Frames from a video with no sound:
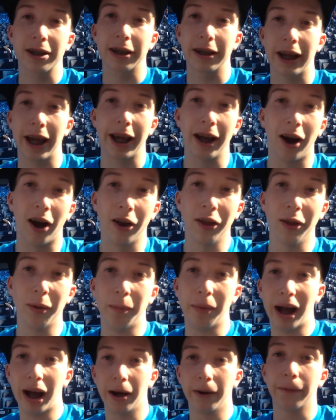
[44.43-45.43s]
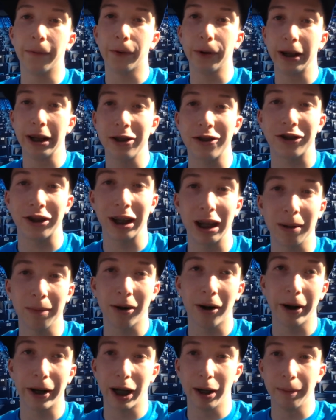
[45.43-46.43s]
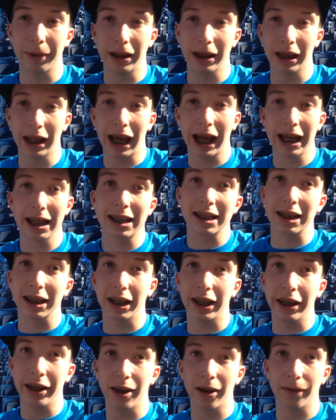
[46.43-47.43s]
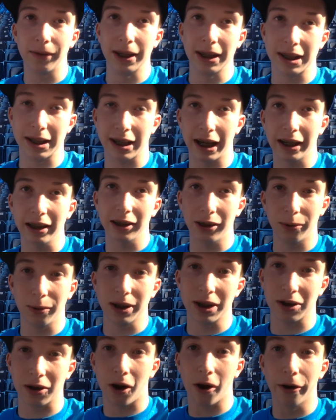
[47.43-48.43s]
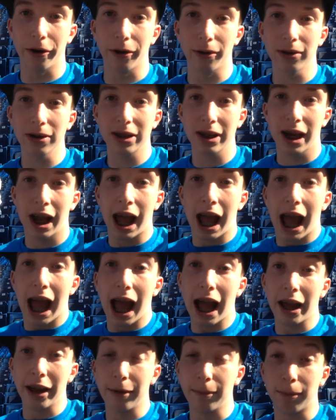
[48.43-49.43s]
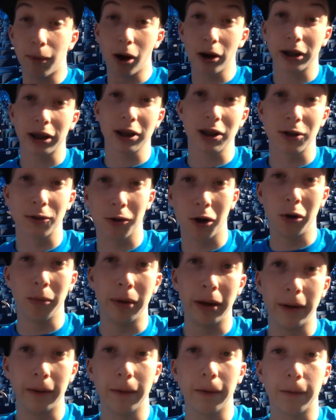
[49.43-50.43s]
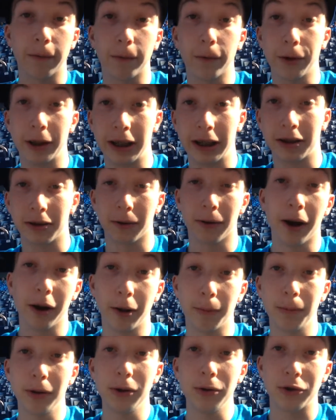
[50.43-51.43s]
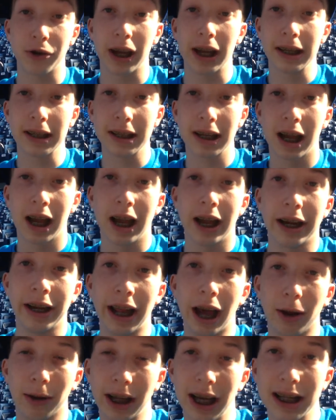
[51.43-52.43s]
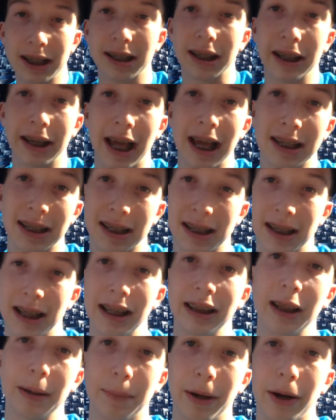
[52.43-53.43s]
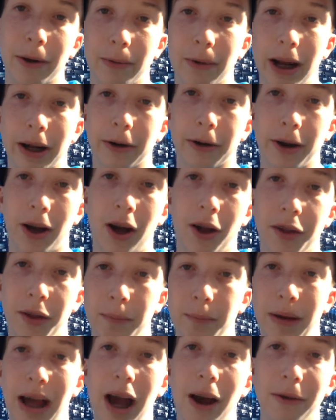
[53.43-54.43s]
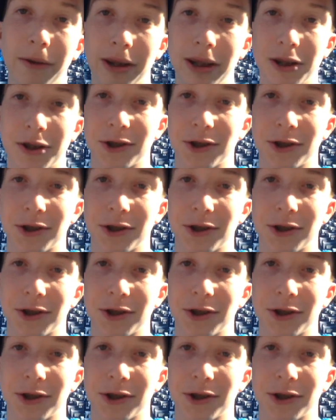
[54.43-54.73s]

today on the mound for each team are going to be Lance Lynn of the St. Louis Cardinals and Marcus Stroman for the Toronto Blue Jays. Now, Lance Lynn has a slightly better record on the mound than